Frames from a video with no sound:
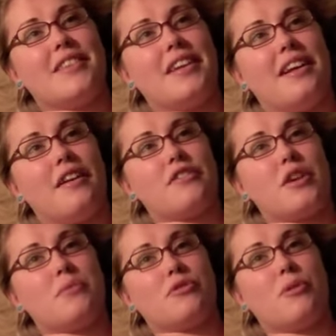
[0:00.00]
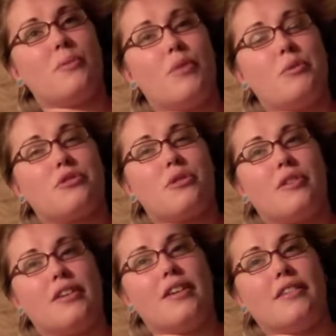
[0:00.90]
they didn't understand what was,
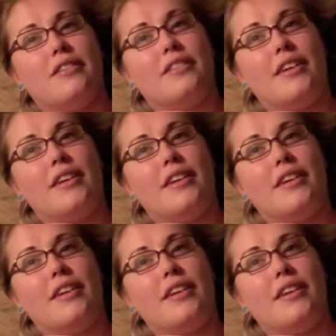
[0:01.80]
going on.